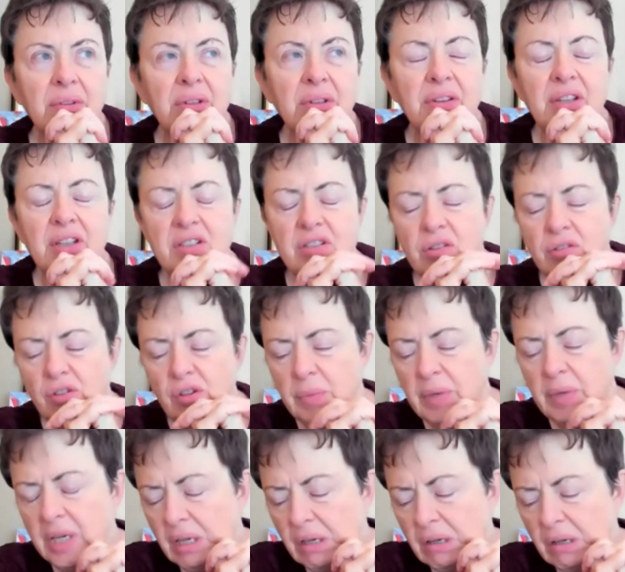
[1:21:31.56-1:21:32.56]
the social
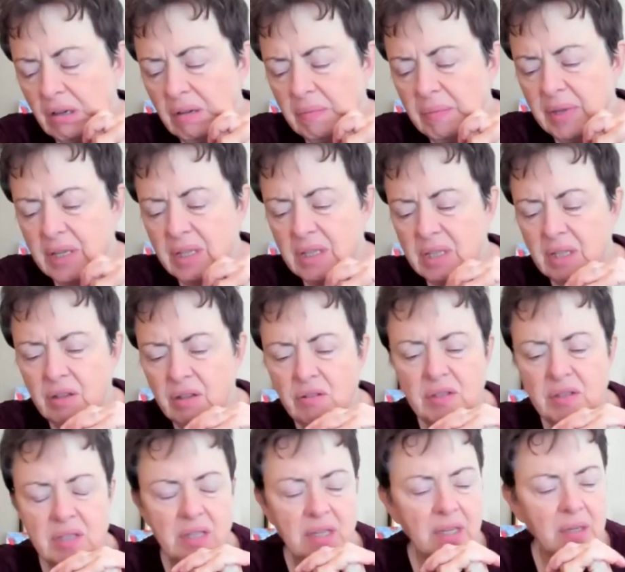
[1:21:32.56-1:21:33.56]
media comment's
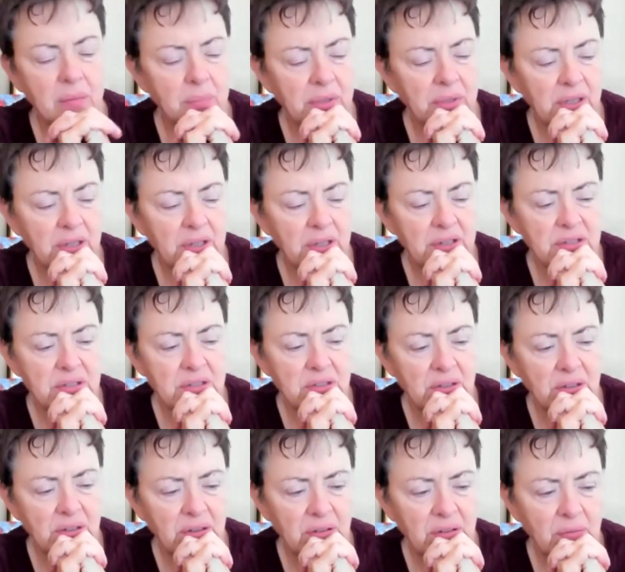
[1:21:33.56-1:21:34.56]
interesting because
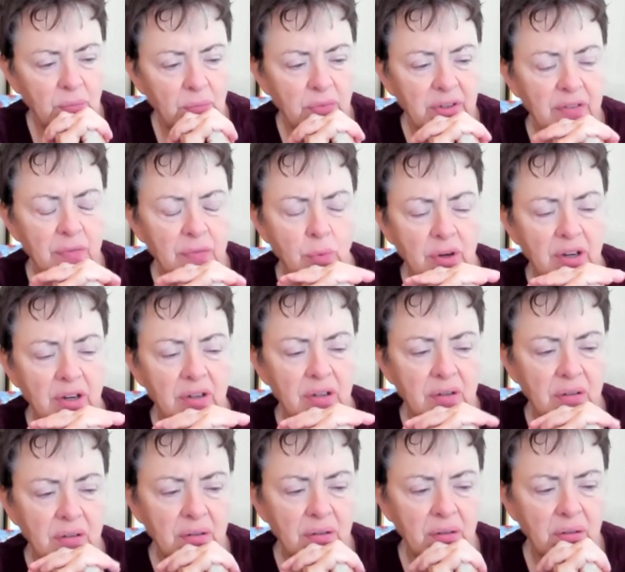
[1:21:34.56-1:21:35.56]
we've worked
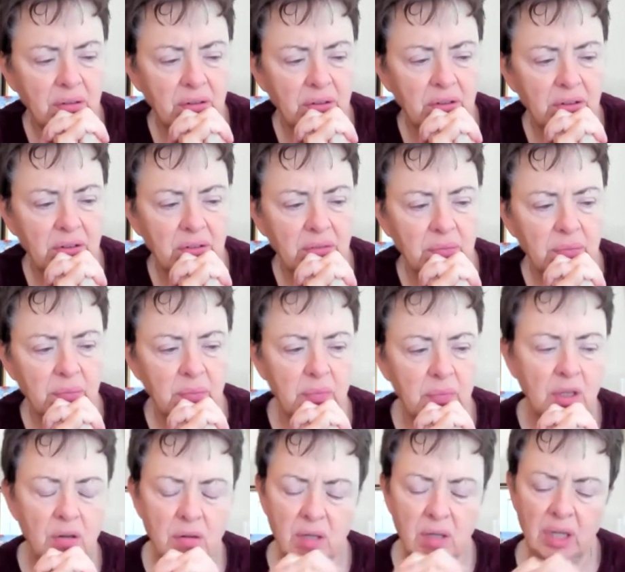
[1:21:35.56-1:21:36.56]

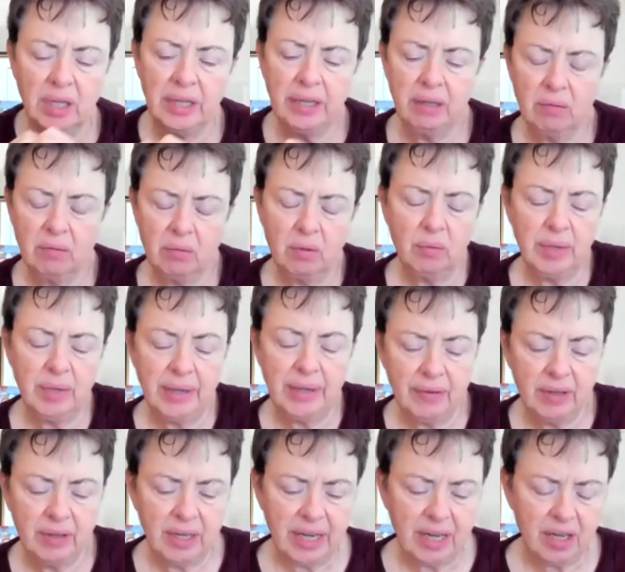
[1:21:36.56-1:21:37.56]
locally. Well, we have a
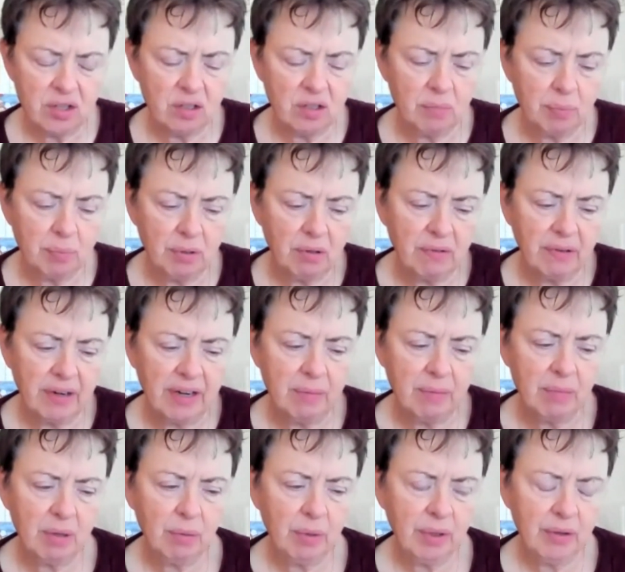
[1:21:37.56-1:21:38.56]
national program,
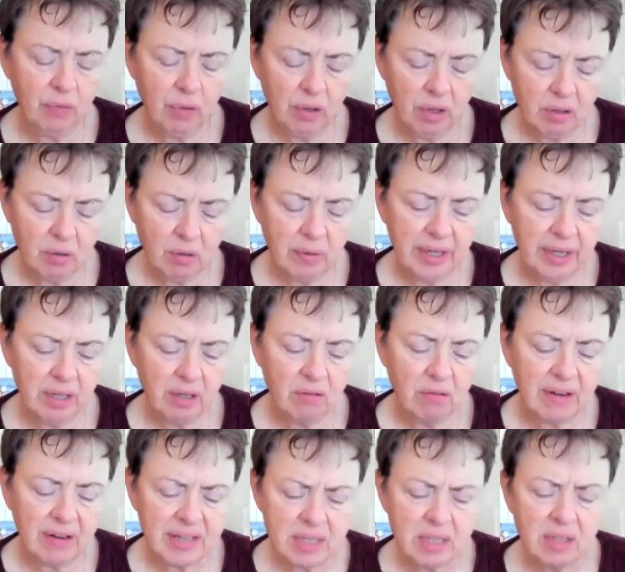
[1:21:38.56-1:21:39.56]
but we've worked quite
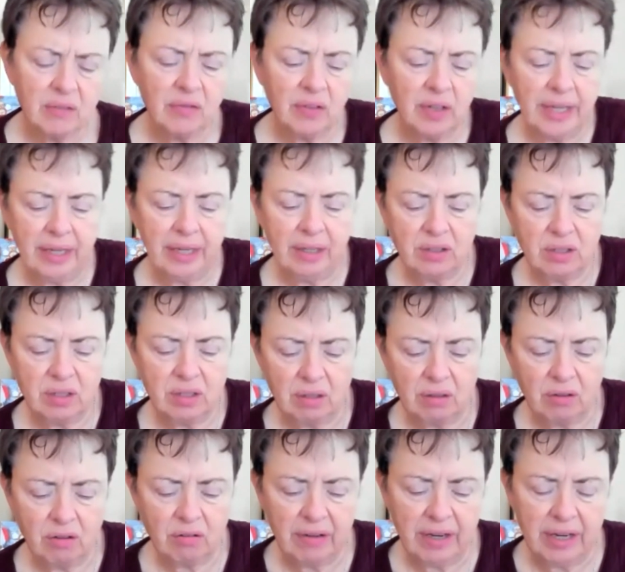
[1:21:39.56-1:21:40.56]
aggressively to
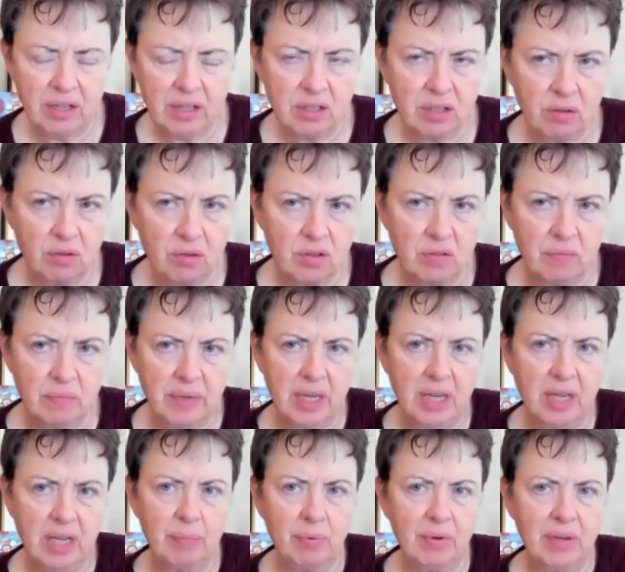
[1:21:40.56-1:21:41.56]
create a social
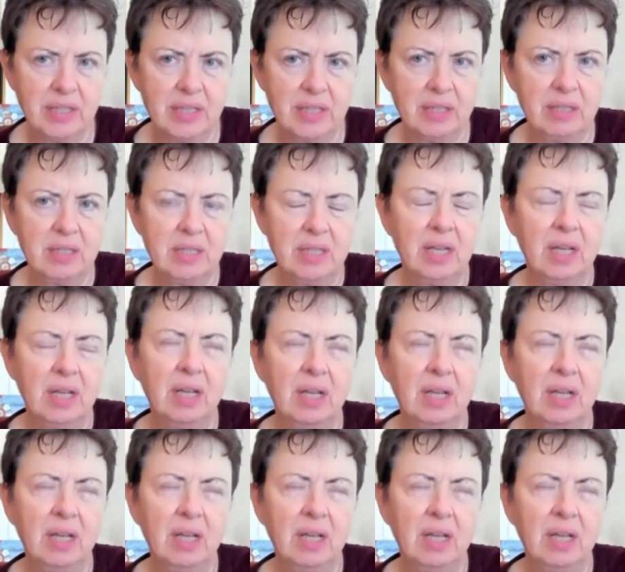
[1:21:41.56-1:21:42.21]
media presence.